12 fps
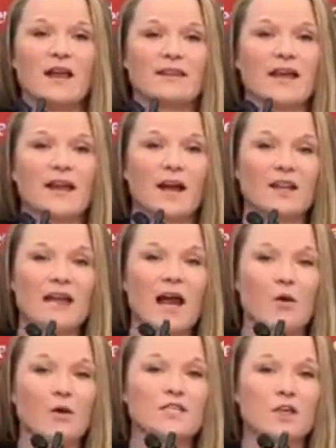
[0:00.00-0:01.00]
that
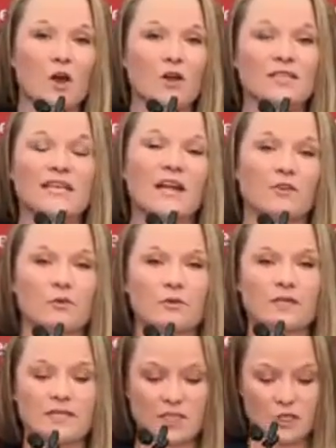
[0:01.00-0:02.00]
allow us all to get through
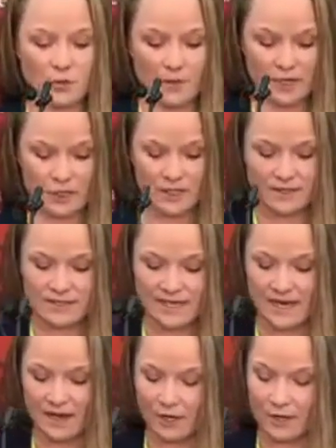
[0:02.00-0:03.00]
this situation
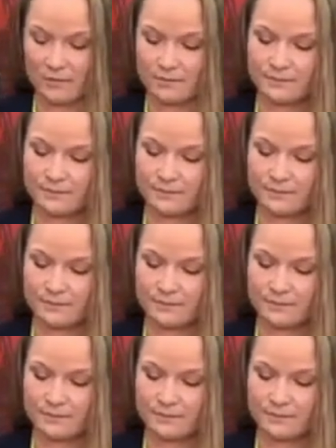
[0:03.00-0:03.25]
together.